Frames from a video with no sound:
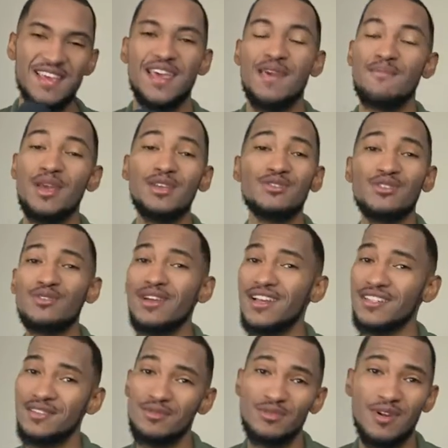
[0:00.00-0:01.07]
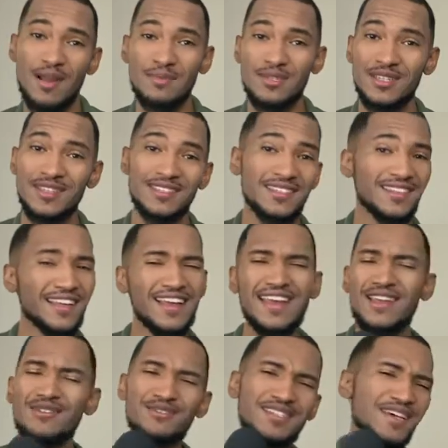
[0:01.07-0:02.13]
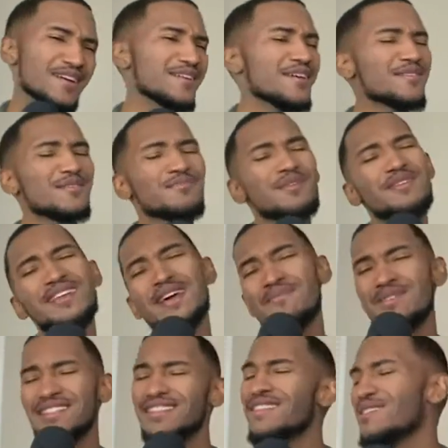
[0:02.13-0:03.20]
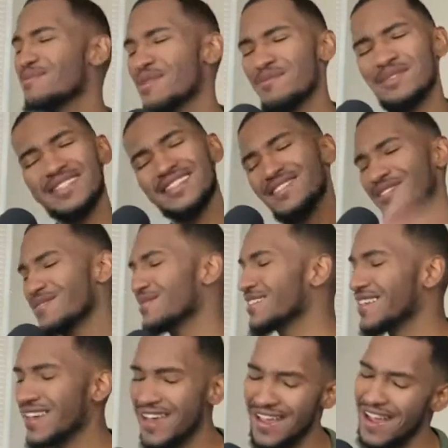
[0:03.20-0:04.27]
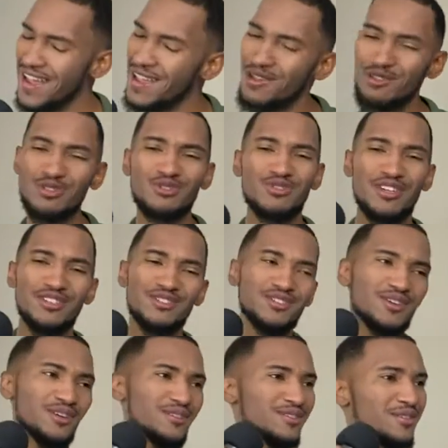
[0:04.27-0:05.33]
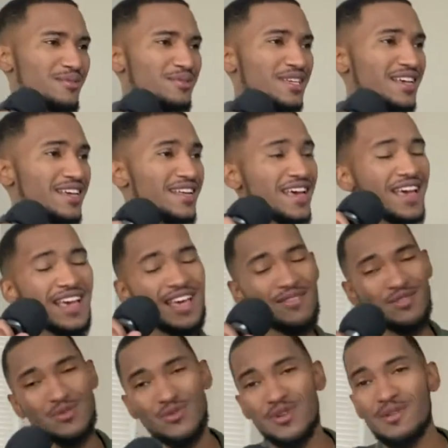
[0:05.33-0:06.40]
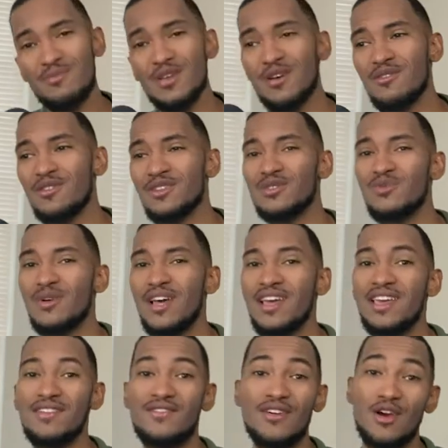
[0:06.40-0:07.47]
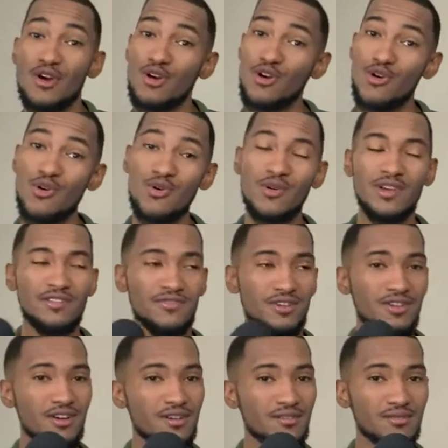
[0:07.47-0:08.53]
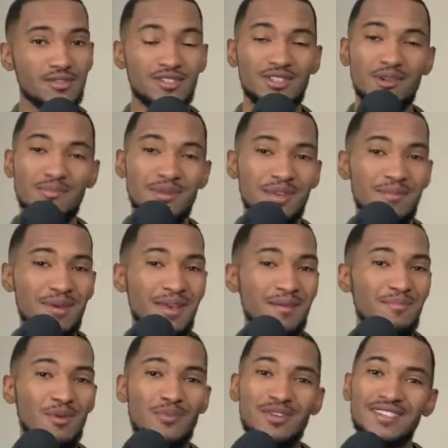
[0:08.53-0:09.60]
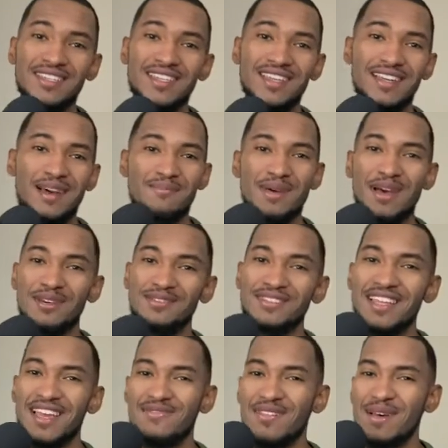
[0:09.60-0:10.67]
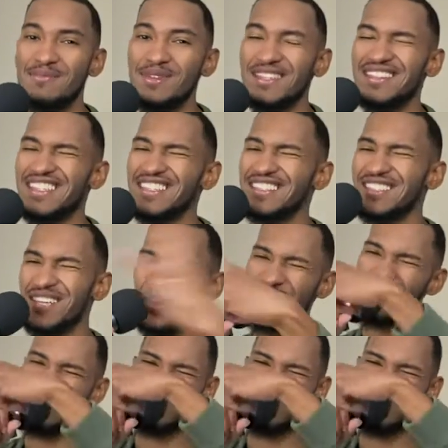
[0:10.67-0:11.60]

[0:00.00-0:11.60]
And make sure you guys subscribe to the Intellekt. I ain't gonna tell y'all no more, y'all missing out, man. But you know what I'm saying? Hey, I ain't gonna stress you though. You know what I'm saying? If you want to be on this wave, cool. If you don't, so be it, man. But once again, I'm out. Dave Fly P. Let's go.